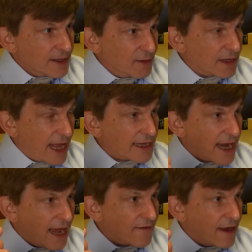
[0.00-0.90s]
You would like
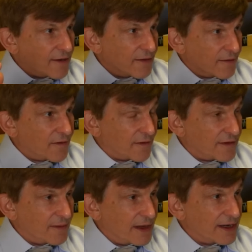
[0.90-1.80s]
to have
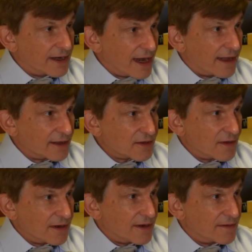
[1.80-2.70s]
$150 billion,
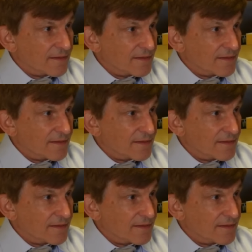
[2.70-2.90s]
wouldn't you?